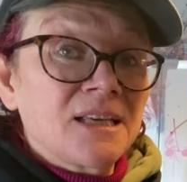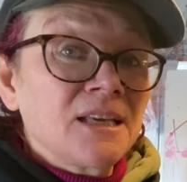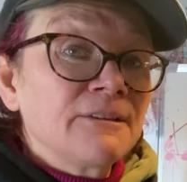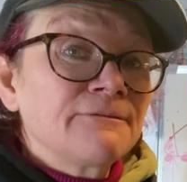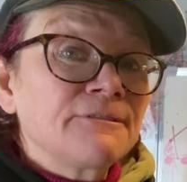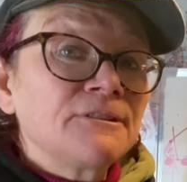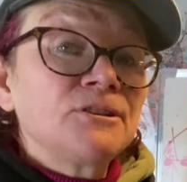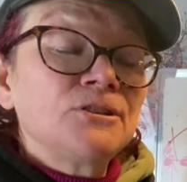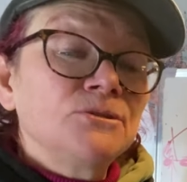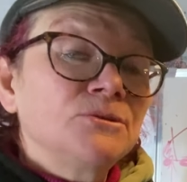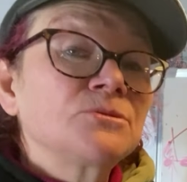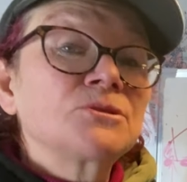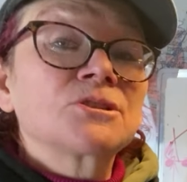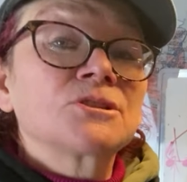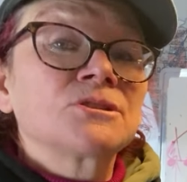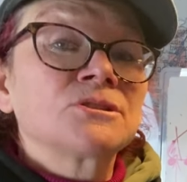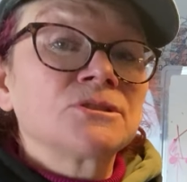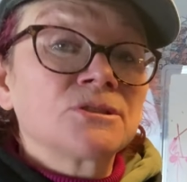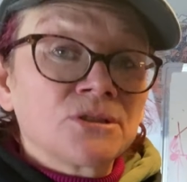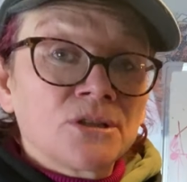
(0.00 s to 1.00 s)

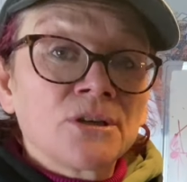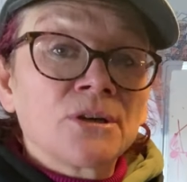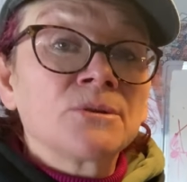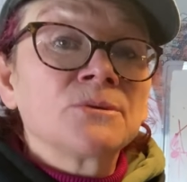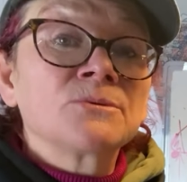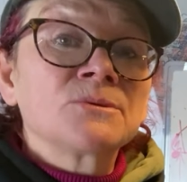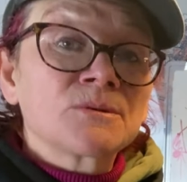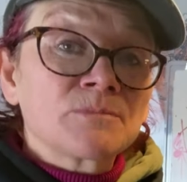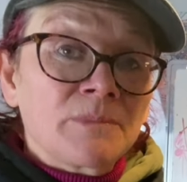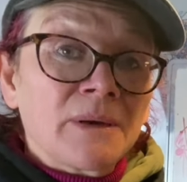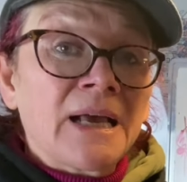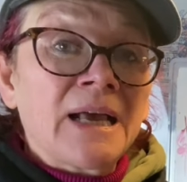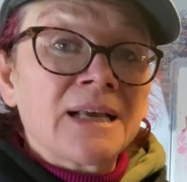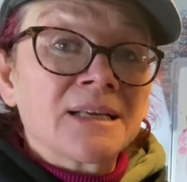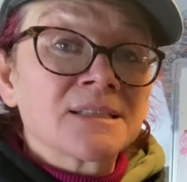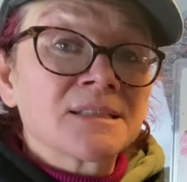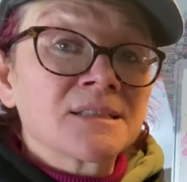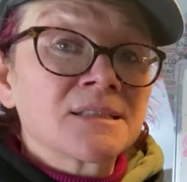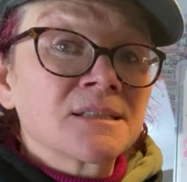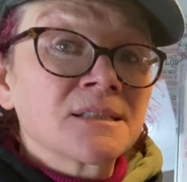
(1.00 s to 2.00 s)
evolution knows
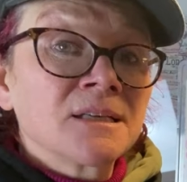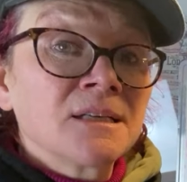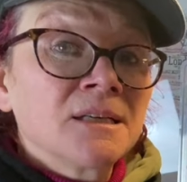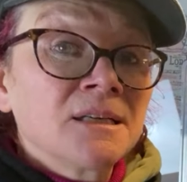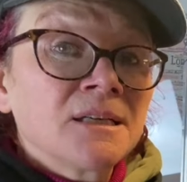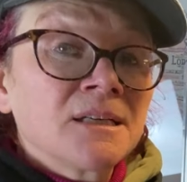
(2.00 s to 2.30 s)
best.